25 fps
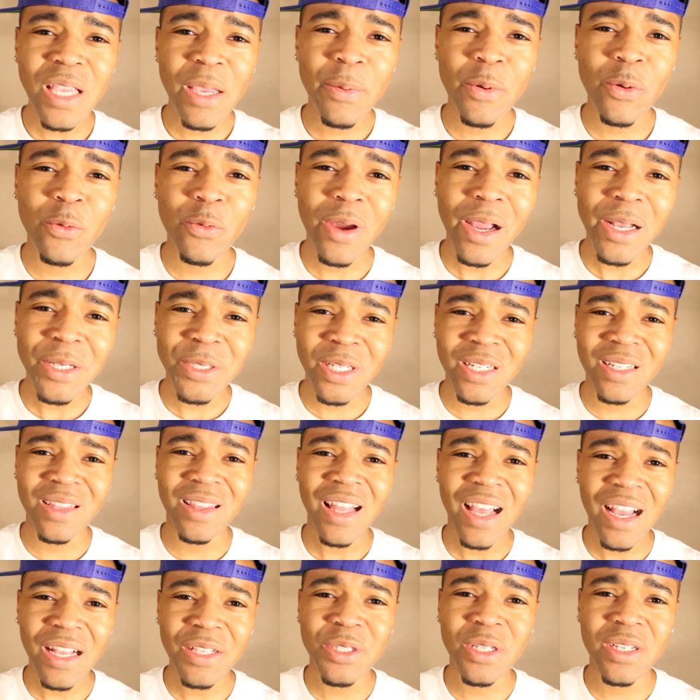type of ratchet
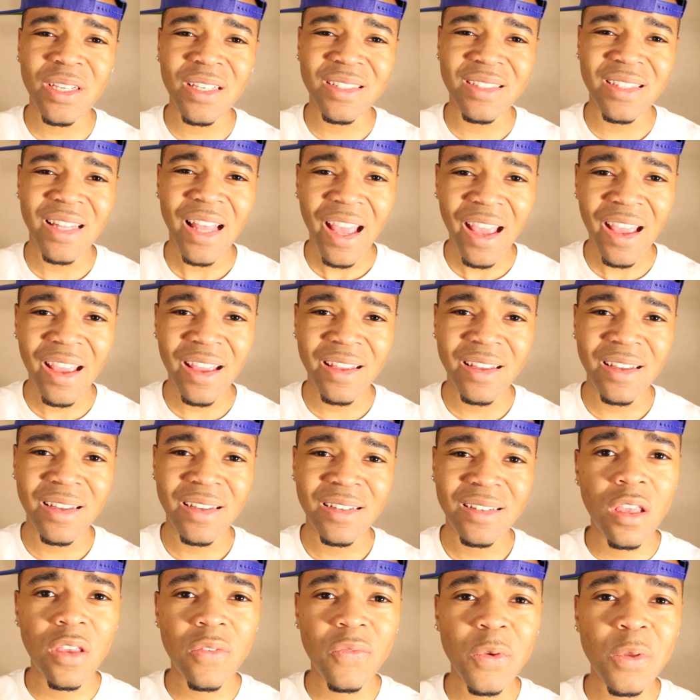logic is
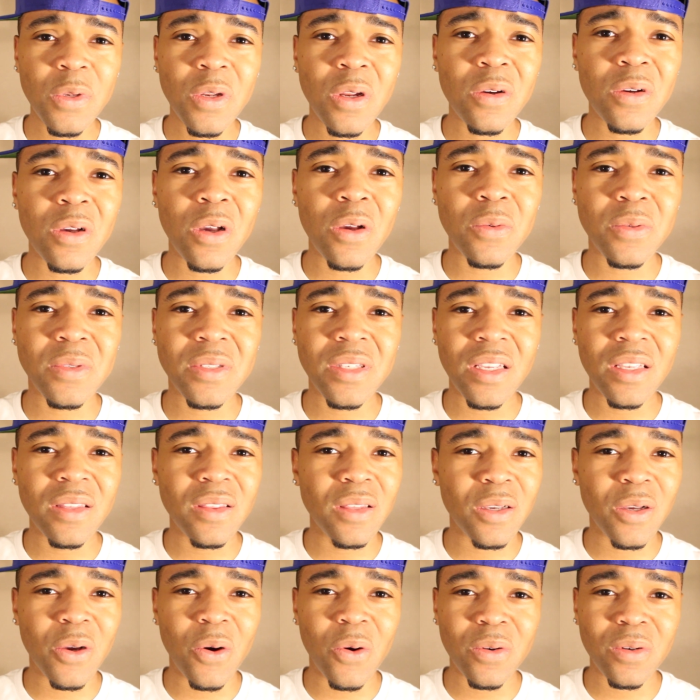that? If you don't go sit
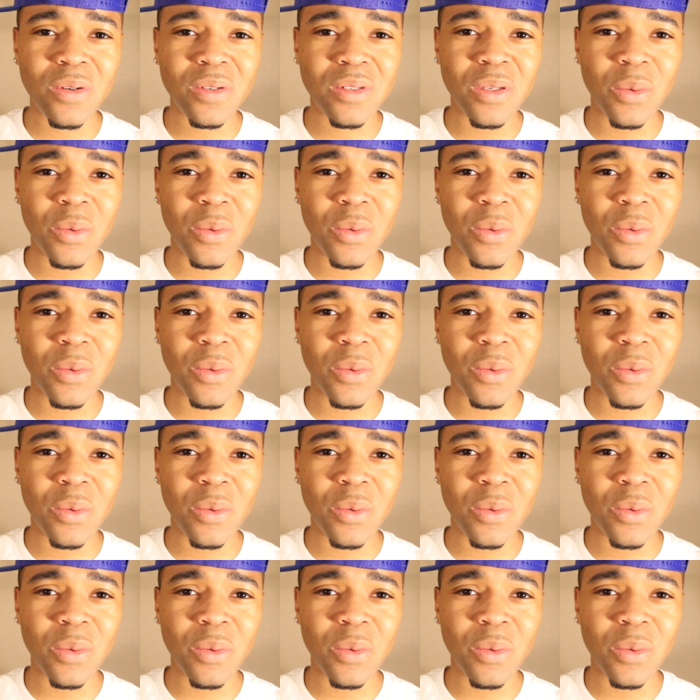in the corner